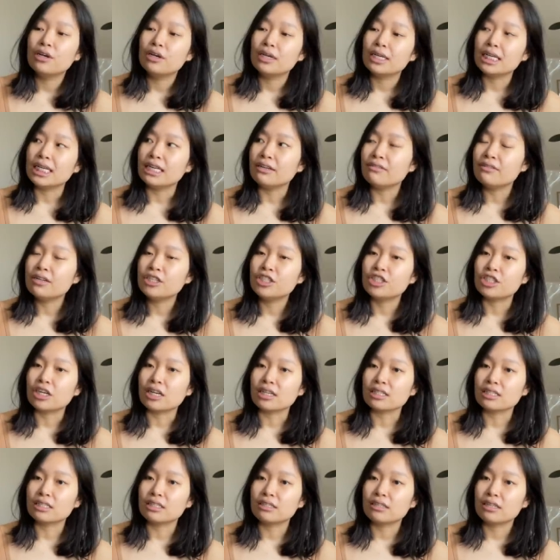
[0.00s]
even
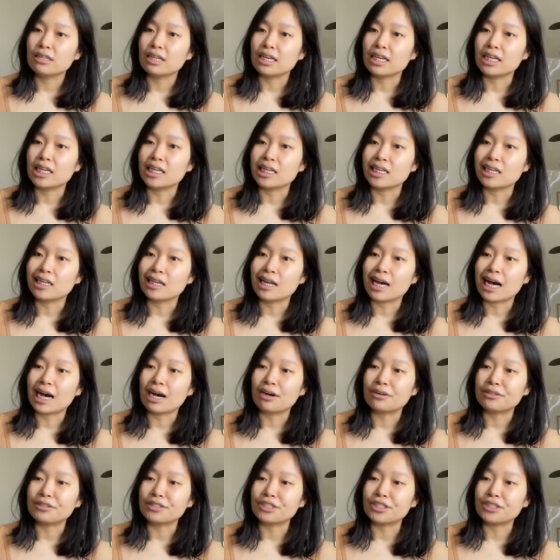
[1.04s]
just in
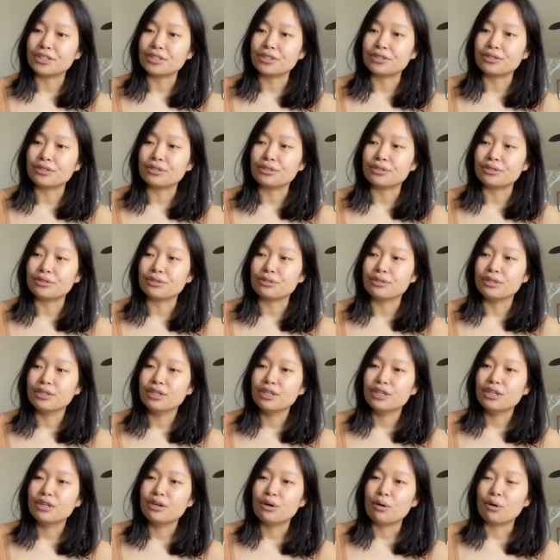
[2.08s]
how you
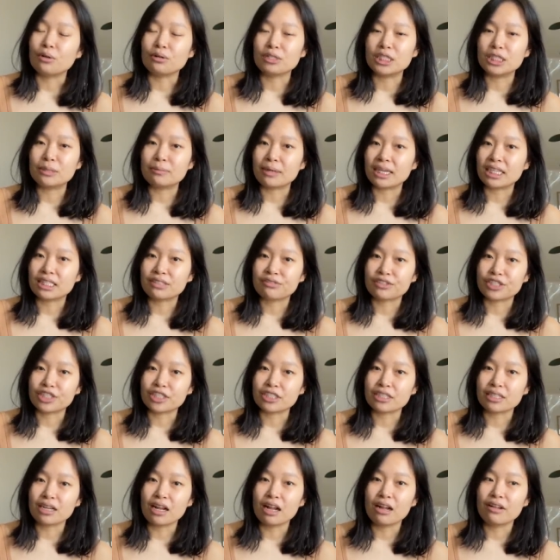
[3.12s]
hold space for
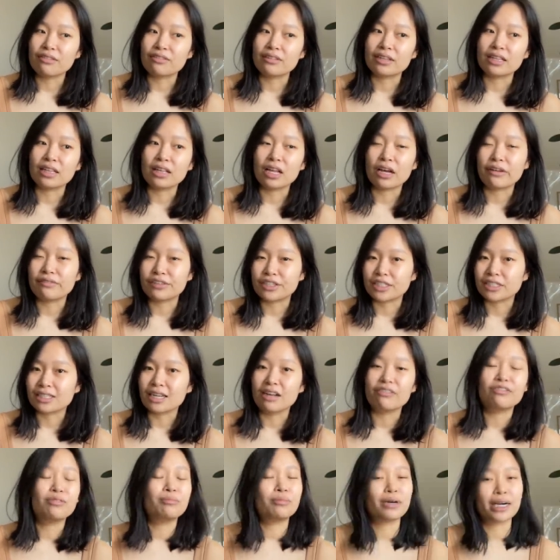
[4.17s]
yourself and love
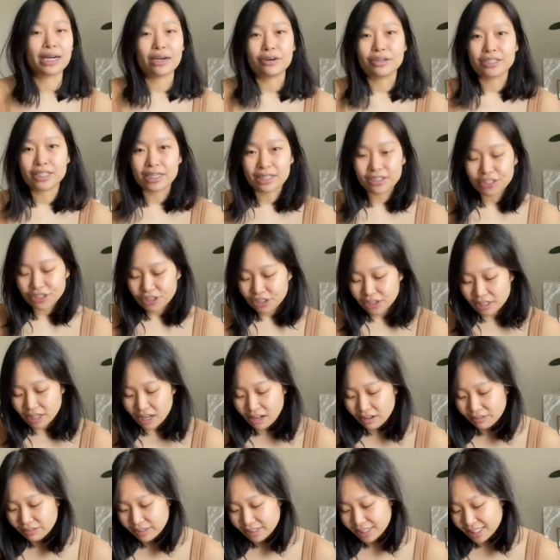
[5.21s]
yourself and prioritize
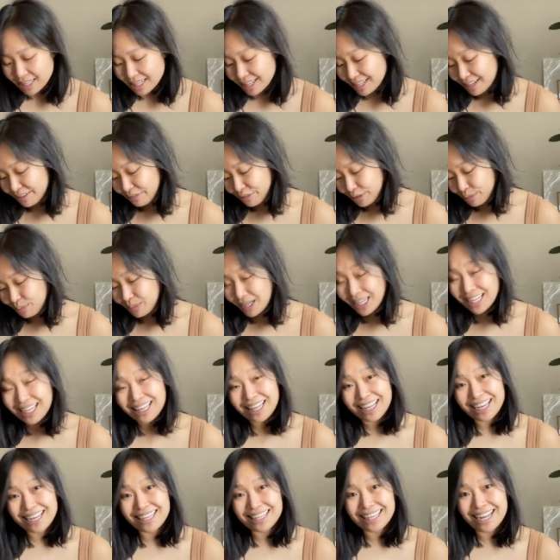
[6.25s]
yourself. Because I think for me,
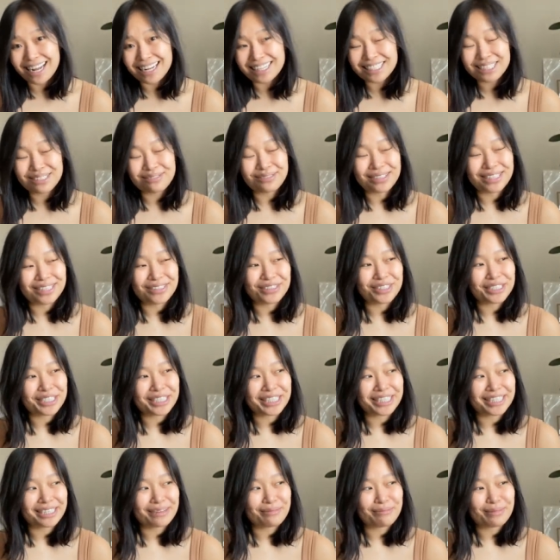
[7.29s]
like, that's been
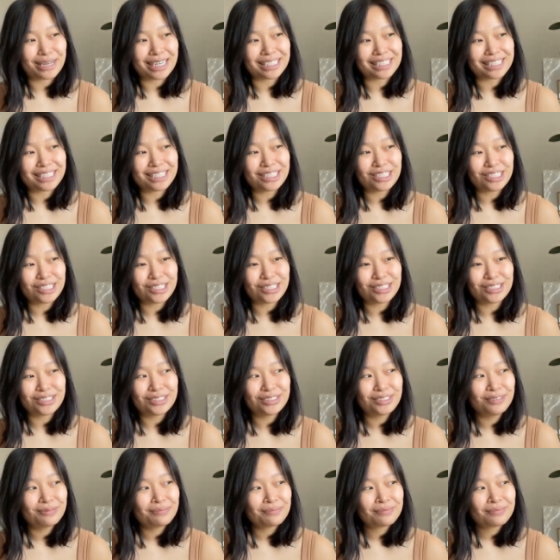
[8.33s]
really amazing
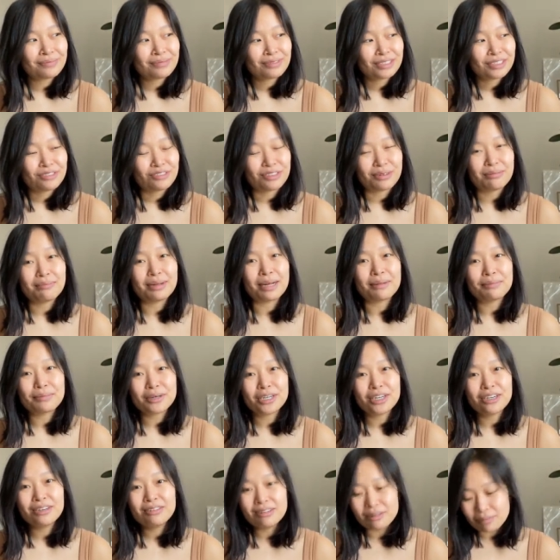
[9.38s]
to
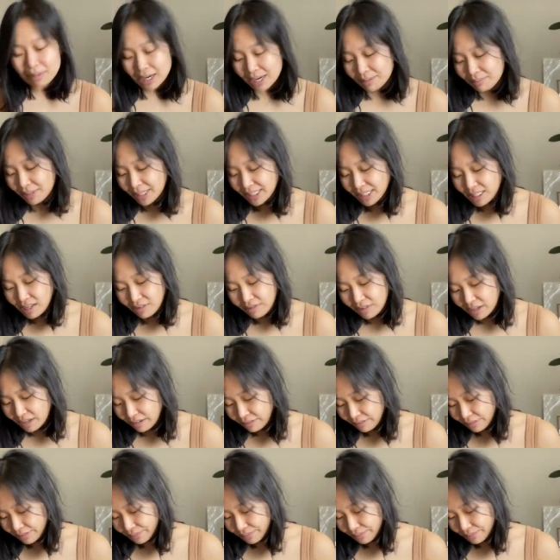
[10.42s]
remember and remind myself of.